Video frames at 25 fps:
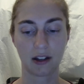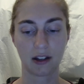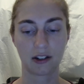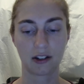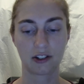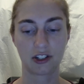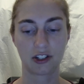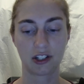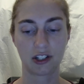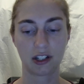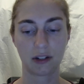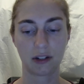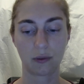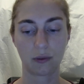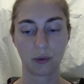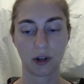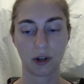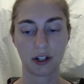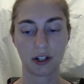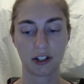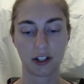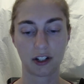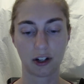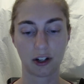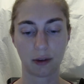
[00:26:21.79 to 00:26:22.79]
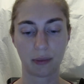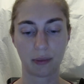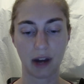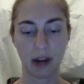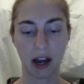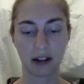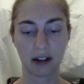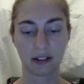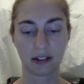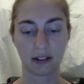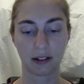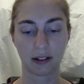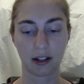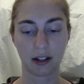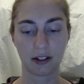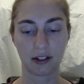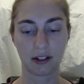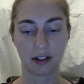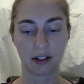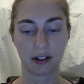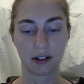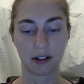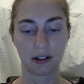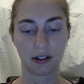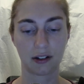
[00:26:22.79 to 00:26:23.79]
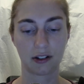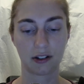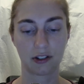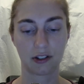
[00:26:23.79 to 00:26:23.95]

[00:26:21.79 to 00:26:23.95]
She didn't want to go back to London,